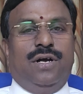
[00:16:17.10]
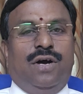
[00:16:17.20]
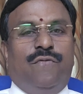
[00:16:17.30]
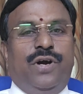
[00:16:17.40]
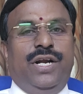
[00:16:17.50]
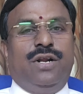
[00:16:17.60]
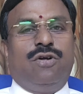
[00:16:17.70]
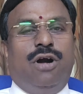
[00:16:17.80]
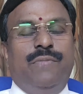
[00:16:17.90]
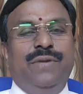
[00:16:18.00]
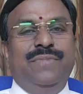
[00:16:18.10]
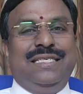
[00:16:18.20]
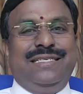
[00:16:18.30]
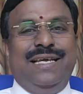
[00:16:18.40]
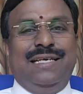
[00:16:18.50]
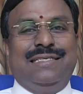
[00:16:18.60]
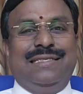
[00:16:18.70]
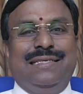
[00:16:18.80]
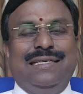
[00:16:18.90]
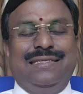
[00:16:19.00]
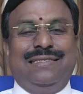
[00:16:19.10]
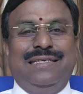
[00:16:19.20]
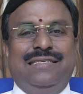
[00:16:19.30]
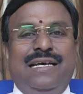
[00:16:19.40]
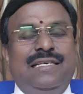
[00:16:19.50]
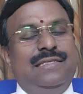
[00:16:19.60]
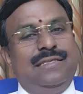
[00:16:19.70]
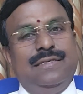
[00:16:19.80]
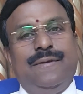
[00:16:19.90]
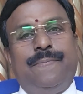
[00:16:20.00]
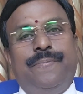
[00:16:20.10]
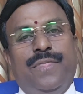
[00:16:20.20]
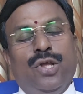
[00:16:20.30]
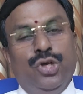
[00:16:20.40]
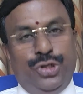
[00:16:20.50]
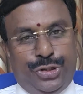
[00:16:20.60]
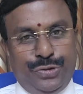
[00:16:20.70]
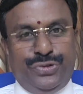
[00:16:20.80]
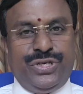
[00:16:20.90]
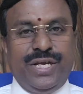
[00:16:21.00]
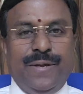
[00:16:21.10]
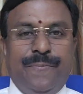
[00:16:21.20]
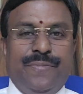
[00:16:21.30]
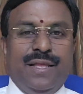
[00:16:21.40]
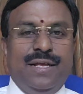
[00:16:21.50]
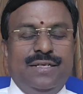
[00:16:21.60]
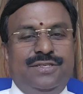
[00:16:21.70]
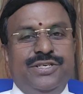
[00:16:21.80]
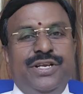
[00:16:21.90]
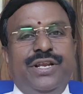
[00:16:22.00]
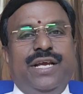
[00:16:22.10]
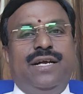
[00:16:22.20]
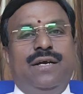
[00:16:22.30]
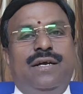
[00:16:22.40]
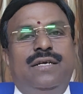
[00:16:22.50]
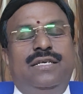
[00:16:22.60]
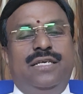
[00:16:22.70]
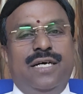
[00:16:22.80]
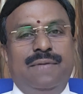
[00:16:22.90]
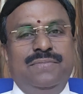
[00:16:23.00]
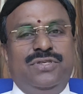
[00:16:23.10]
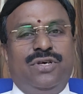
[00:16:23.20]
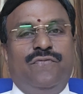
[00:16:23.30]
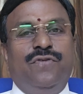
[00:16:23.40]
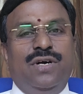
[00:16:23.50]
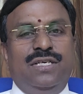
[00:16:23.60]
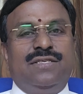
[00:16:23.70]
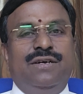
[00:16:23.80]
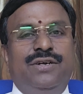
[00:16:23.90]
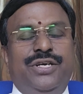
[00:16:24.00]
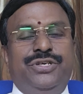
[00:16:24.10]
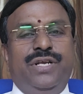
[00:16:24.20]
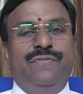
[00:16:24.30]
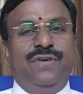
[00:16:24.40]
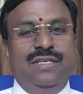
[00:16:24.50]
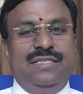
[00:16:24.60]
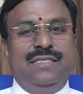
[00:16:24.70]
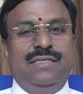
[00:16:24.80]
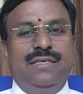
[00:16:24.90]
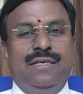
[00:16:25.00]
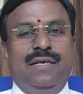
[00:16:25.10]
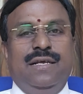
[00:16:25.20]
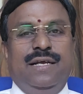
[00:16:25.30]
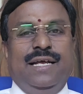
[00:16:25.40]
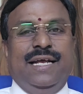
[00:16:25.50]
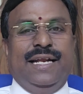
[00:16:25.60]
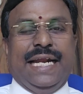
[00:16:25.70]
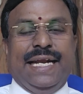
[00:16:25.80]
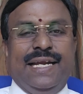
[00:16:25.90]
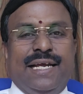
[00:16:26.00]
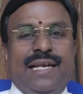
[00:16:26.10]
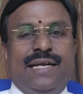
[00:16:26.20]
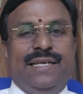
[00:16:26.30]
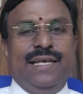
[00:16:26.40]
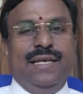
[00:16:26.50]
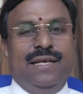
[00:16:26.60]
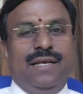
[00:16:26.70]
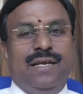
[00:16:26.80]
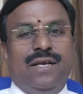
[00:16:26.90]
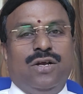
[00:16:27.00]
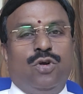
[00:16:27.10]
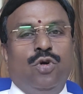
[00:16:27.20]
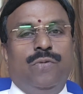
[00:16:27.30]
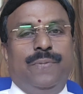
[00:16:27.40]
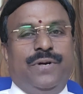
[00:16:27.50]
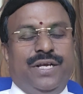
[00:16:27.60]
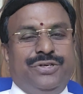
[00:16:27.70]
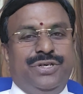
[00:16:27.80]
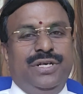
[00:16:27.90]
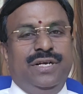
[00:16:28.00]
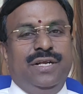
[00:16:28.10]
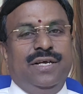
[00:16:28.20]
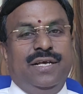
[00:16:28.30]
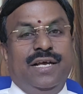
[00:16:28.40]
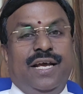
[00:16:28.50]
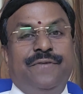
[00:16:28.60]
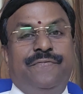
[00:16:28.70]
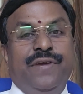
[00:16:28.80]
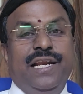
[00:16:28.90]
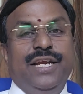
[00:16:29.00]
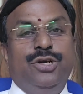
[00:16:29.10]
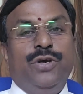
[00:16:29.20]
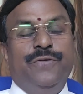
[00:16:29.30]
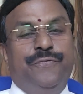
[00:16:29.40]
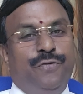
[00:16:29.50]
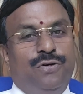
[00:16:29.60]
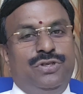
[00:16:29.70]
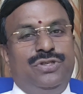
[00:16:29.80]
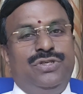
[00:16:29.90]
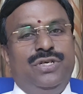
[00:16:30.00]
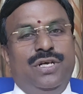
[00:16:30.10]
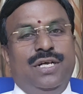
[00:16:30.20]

Avoid common mistakes such as choosing generic terms or words or dictionary words, neglecting global protection, and failing to enforce